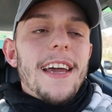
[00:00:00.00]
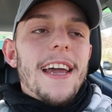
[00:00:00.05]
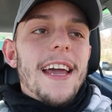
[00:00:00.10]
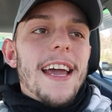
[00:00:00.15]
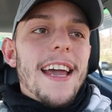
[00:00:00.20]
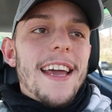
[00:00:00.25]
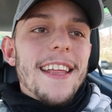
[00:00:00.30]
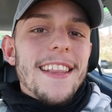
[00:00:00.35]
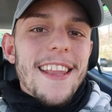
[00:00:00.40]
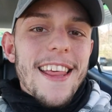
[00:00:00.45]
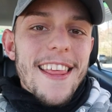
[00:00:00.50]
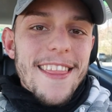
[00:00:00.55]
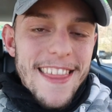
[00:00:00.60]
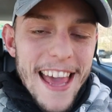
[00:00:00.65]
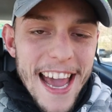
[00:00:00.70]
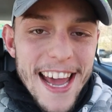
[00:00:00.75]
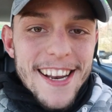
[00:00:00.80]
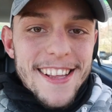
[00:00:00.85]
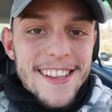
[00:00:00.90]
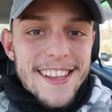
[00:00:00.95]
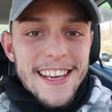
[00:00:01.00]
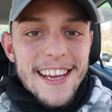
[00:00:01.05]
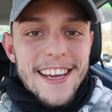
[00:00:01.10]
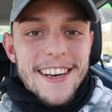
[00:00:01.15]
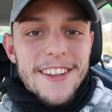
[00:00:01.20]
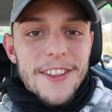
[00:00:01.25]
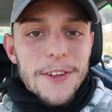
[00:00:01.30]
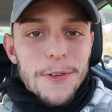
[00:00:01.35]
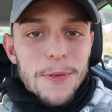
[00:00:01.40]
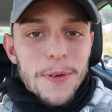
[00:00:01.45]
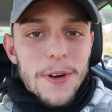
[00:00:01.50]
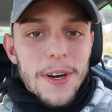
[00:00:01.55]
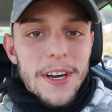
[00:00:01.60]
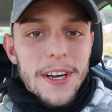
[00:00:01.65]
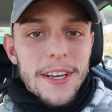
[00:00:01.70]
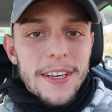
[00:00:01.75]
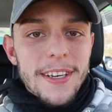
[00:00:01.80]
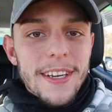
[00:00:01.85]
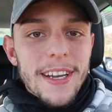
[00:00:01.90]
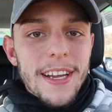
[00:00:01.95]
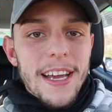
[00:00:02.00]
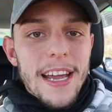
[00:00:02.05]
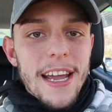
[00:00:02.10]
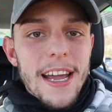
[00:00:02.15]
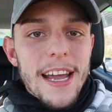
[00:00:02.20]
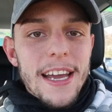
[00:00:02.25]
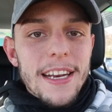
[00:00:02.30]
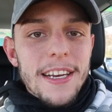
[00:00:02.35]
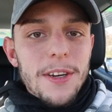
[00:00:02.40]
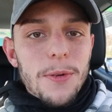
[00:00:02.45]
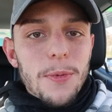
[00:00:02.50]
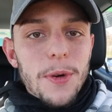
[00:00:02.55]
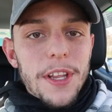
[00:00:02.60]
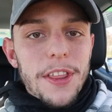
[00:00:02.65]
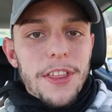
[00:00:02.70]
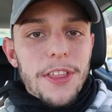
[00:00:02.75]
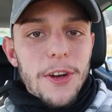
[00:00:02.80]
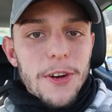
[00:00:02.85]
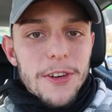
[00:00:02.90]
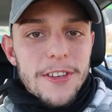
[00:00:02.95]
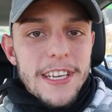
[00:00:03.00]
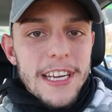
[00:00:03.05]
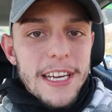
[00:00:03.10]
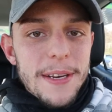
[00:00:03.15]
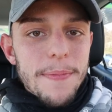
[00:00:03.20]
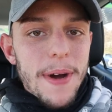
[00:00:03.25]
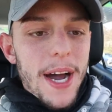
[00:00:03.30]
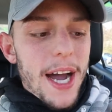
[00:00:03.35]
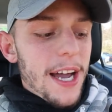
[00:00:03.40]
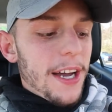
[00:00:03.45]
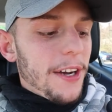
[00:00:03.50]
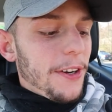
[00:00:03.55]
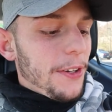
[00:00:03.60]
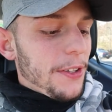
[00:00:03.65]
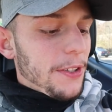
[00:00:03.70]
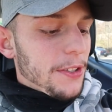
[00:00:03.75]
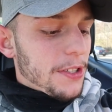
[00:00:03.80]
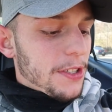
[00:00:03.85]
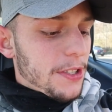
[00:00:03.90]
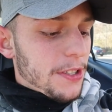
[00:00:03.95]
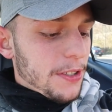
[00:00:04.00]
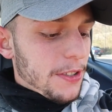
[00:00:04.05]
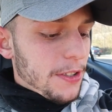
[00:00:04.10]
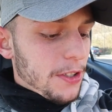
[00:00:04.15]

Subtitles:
And that is the end of the run. Ended with 13 miles,